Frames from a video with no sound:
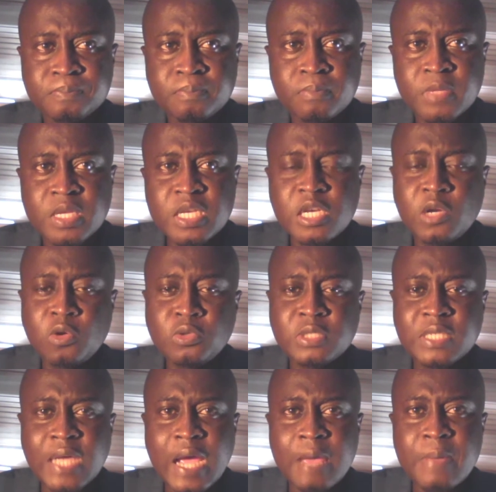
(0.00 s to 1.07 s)
Include
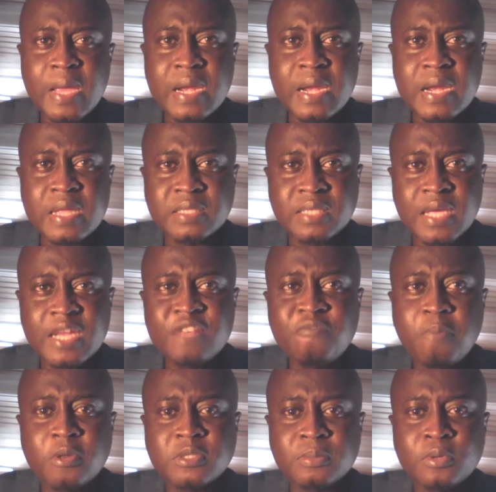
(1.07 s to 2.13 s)
time and date, and if
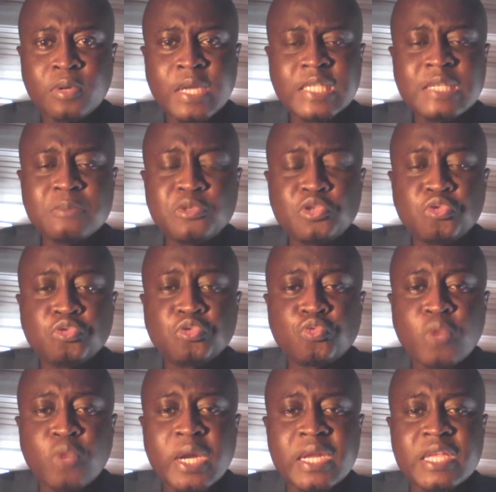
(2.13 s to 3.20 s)
possible, let him choose when
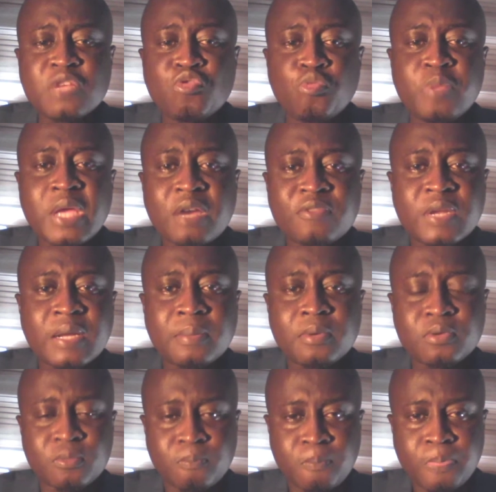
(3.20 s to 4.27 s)
he will be available
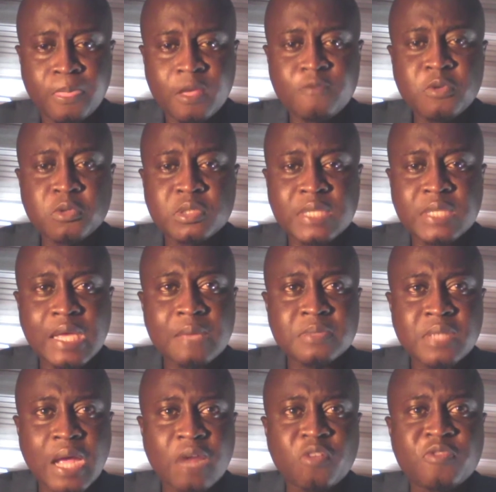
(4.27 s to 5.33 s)
if those times are
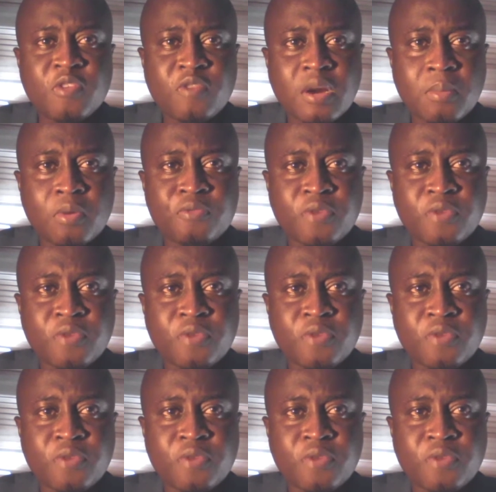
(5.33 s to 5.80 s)
not favorable for him.